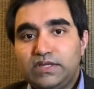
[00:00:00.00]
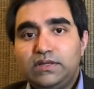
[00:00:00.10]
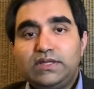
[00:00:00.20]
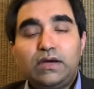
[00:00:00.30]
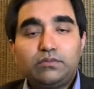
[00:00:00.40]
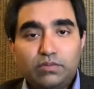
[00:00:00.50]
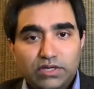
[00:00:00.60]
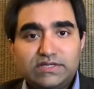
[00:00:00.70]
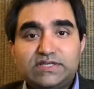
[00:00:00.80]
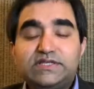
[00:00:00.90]
Now,
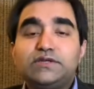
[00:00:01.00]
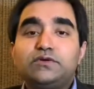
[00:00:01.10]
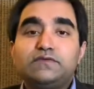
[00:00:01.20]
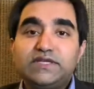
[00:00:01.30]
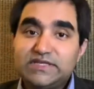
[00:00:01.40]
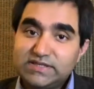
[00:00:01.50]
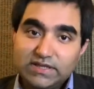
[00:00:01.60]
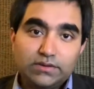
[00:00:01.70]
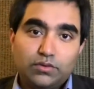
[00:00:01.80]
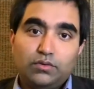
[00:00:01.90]
polycystic ovary
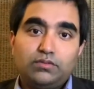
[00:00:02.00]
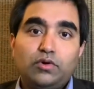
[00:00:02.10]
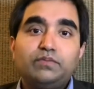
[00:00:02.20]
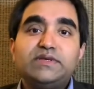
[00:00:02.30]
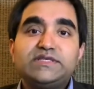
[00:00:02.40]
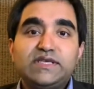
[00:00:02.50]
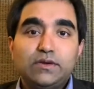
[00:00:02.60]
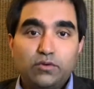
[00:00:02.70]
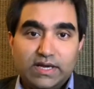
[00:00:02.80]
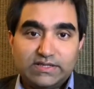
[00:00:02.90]
syndrome or
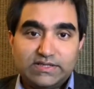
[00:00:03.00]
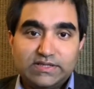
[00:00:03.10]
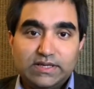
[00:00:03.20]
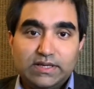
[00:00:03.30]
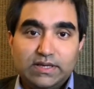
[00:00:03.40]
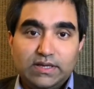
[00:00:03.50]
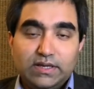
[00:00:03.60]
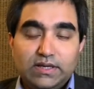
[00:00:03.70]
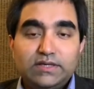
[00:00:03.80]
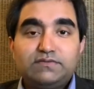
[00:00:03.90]
PCOS
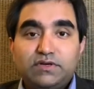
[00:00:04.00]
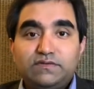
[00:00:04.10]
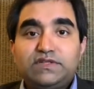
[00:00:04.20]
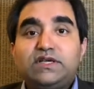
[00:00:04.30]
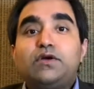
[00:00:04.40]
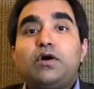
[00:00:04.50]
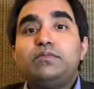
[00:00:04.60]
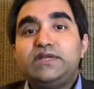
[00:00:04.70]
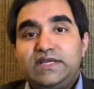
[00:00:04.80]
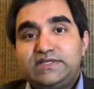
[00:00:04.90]
is one of the
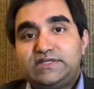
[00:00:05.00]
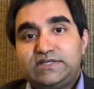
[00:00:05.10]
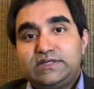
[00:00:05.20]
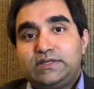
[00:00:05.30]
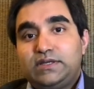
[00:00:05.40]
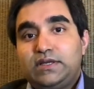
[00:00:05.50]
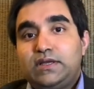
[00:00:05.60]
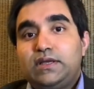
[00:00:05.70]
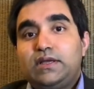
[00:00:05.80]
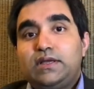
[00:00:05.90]
commonest
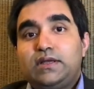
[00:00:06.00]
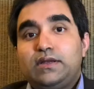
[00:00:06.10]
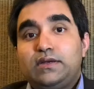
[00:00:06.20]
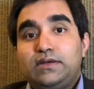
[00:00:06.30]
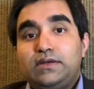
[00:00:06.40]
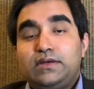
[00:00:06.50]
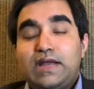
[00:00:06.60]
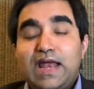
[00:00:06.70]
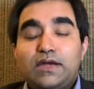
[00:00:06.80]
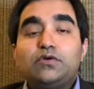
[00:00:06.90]

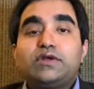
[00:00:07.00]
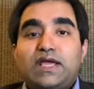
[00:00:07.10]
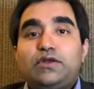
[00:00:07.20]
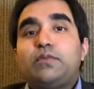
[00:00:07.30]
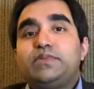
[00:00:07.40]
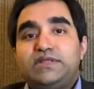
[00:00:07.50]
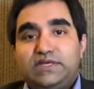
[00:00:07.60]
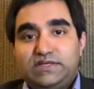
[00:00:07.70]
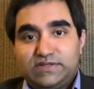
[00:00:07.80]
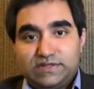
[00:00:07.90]

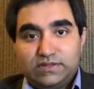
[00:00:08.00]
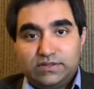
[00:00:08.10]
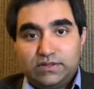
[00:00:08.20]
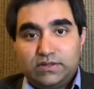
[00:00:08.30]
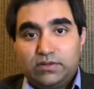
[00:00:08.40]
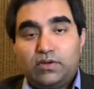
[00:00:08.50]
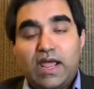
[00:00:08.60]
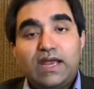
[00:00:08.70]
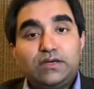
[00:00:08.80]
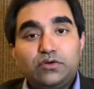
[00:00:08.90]
endocrinopathies or
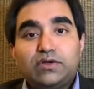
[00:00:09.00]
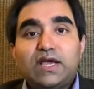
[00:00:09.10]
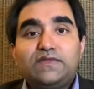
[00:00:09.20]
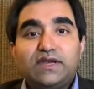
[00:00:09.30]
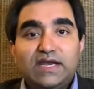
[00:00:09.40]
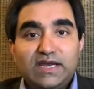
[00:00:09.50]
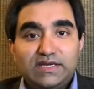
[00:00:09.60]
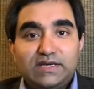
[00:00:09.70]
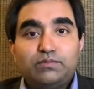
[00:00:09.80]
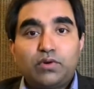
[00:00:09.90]
endocrine
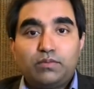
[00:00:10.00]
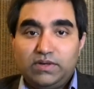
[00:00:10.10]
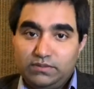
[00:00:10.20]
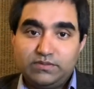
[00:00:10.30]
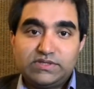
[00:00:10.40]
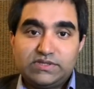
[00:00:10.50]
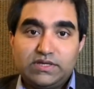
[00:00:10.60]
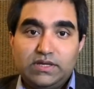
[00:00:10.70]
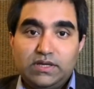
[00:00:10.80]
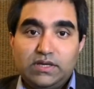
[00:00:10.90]
related problems
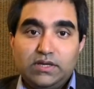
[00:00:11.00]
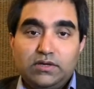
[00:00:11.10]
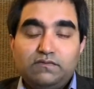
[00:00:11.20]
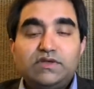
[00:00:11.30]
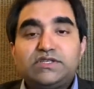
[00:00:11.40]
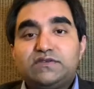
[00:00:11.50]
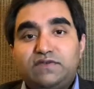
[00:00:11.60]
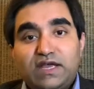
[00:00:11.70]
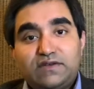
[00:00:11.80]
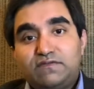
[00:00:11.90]
which
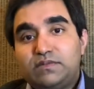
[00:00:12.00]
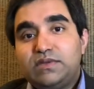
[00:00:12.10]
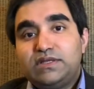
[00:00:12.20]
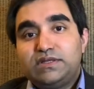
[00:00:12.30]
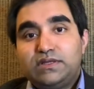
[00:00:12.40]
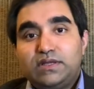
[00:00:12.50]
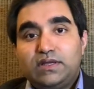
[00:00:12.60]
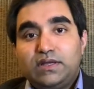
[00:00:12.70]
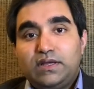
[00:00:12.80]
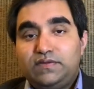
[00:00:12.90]
affect women
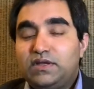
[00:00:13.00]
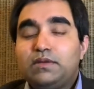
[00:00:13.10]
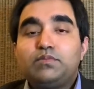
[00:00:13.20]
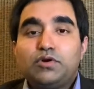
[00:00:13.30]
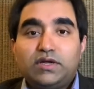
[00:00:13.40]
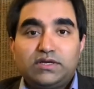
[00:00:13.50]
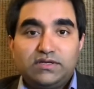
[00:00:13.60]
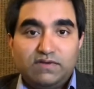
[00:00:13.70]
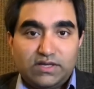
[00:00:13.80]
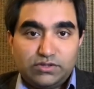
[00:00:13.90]
in the
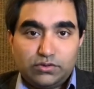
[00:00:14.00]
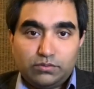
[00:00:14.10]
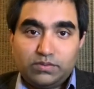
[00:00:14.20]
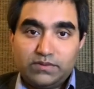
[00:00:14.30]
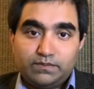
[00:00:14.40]
reproductive age group.